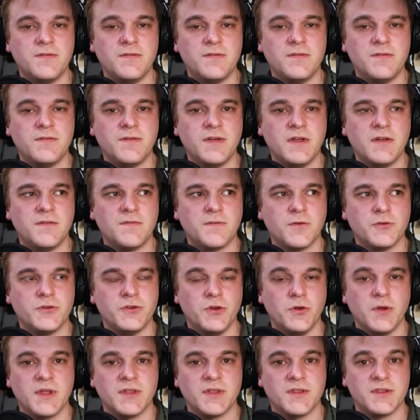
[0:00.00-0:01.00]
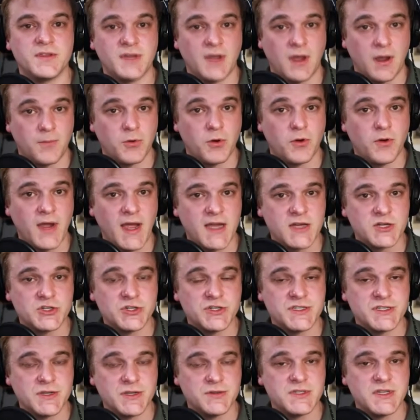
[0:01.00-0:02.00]
for doing the top row action
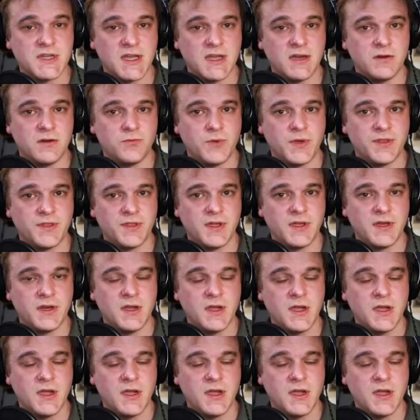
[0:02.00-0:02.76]
associated with it